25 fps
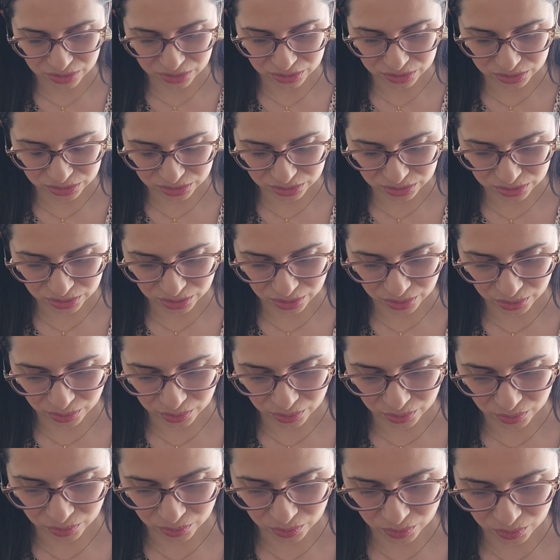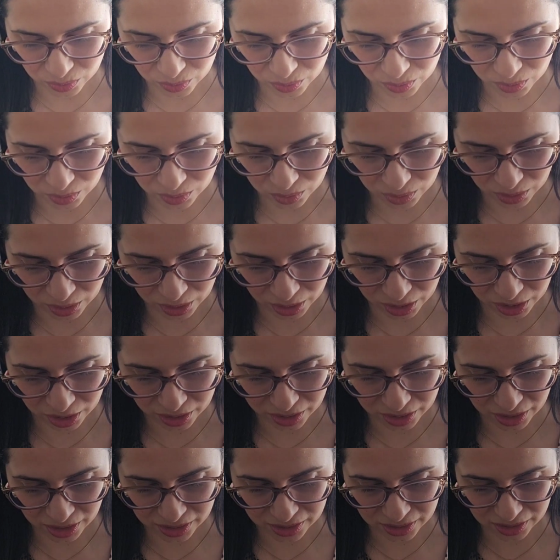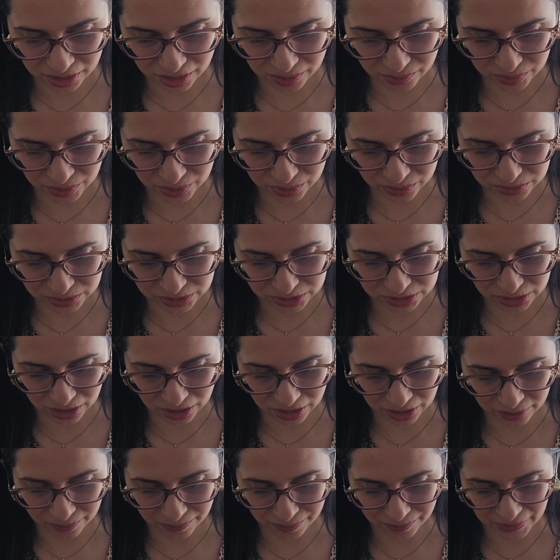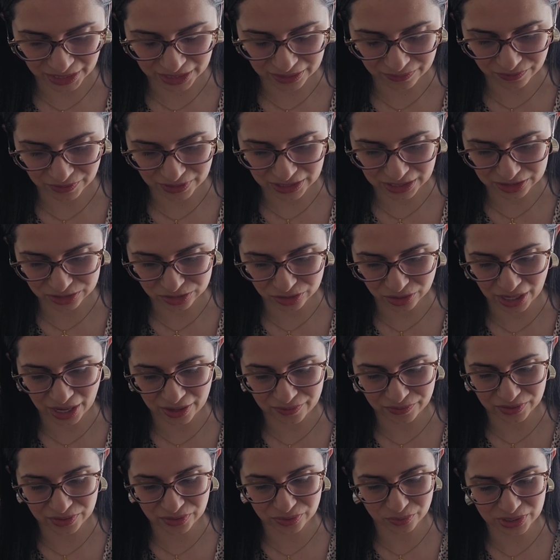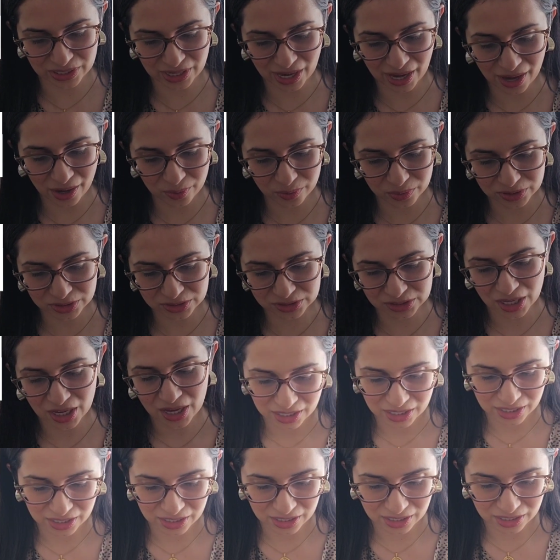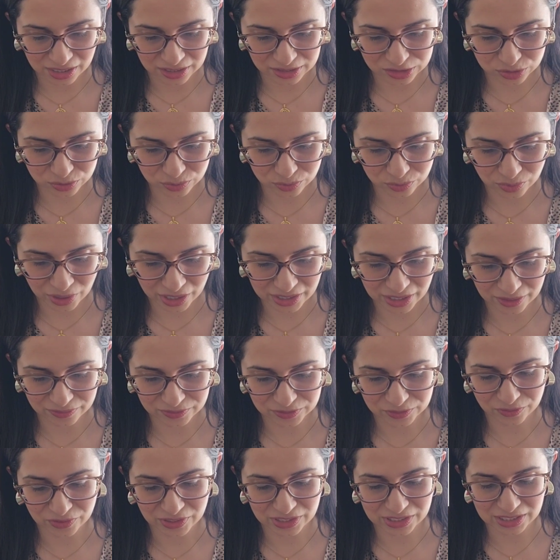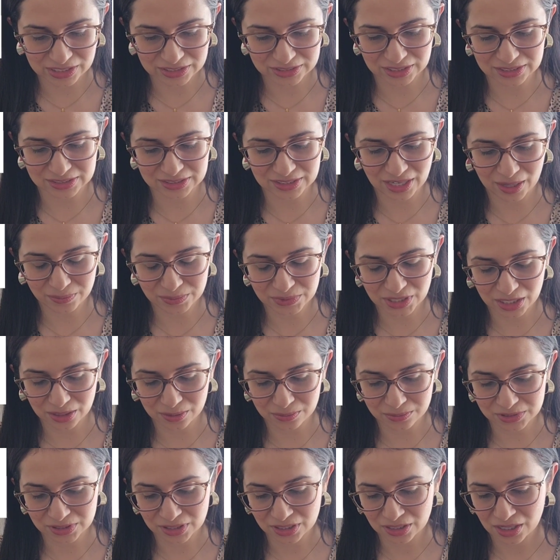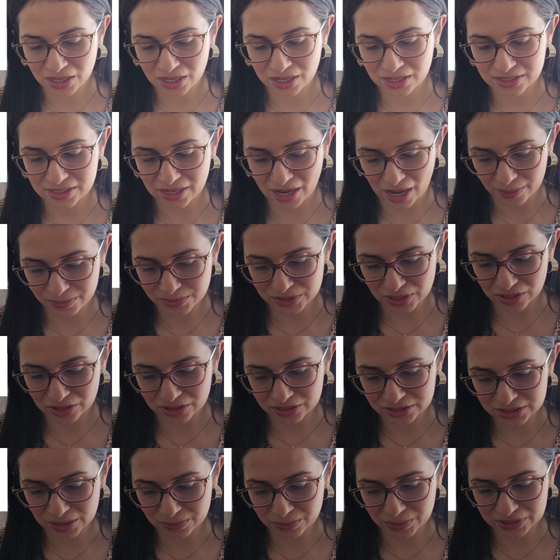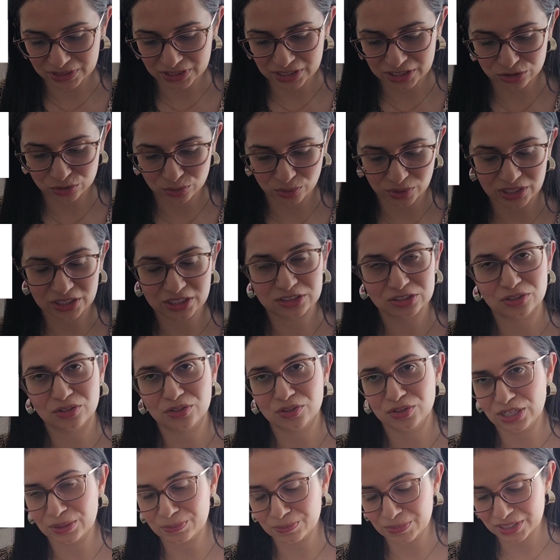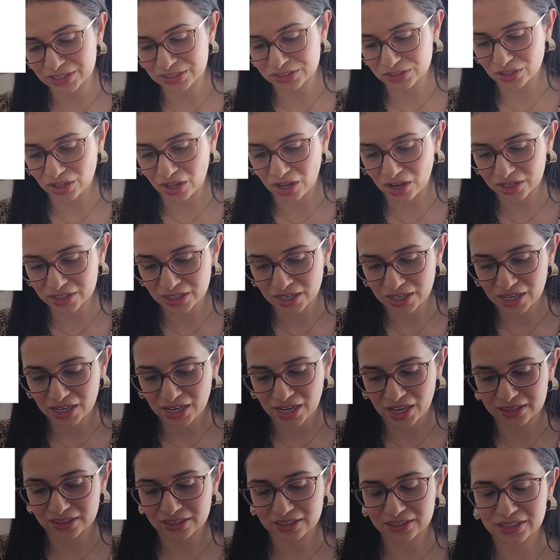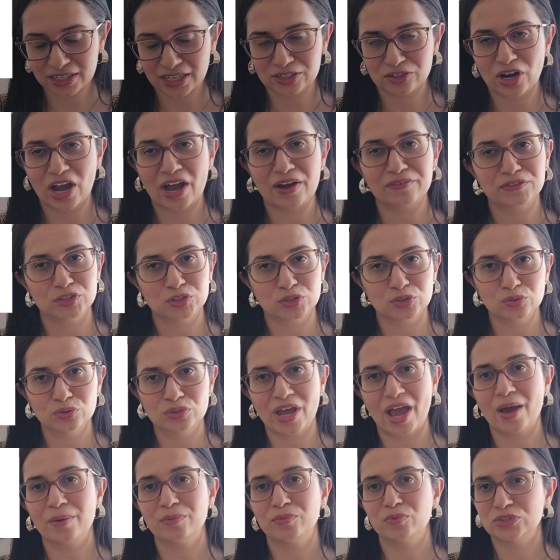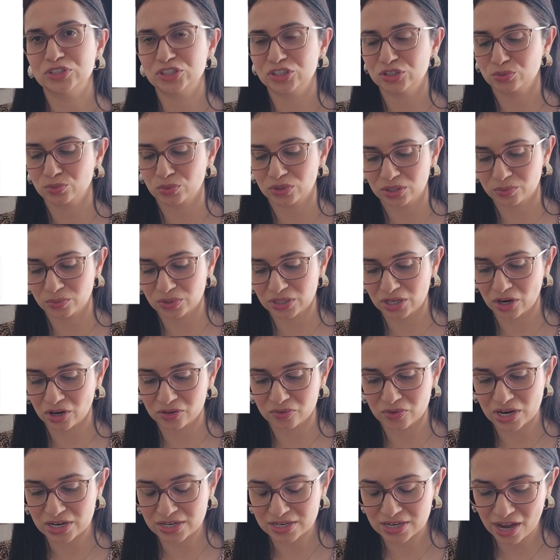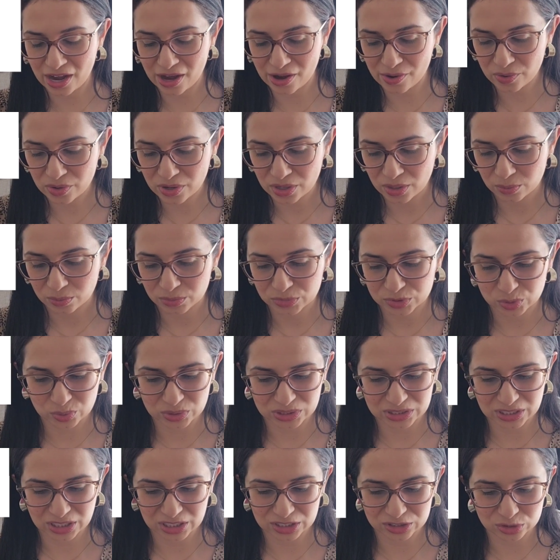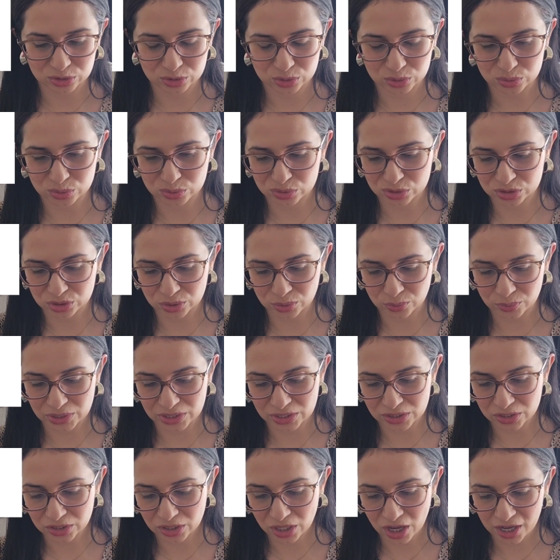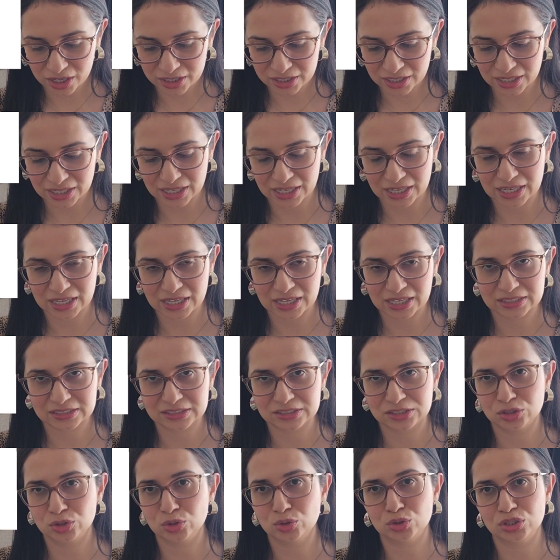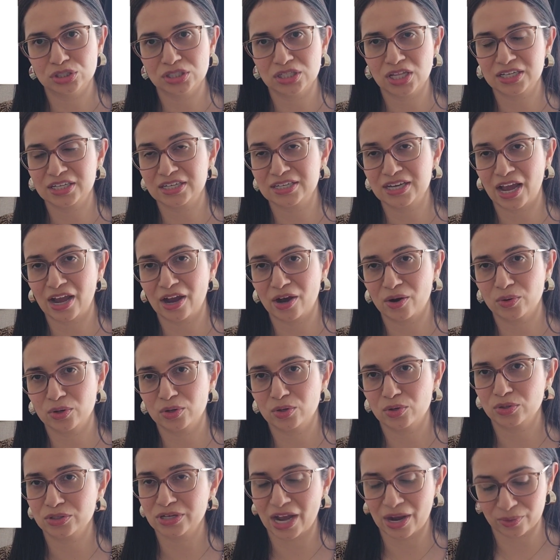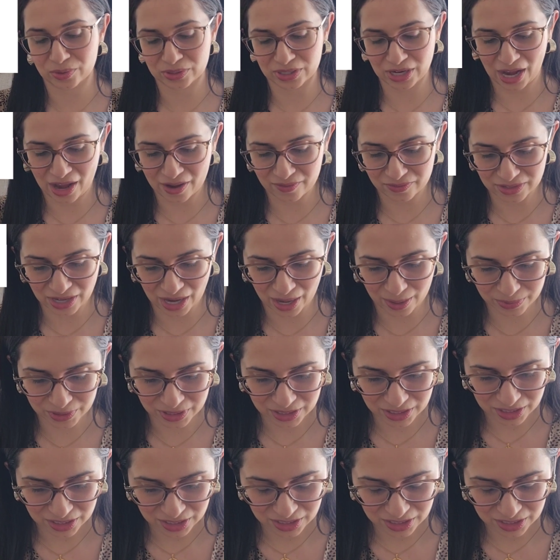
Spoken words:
So, and then I wrote, like feedings are every 3 hours, and right after feedings is nap time. Naps are typically 20 to 30 minutes long, and the later afternoon nap, which is where we are right now, between like 2 to 3 o'clock, it's usually like an hour or an hour and a half nap.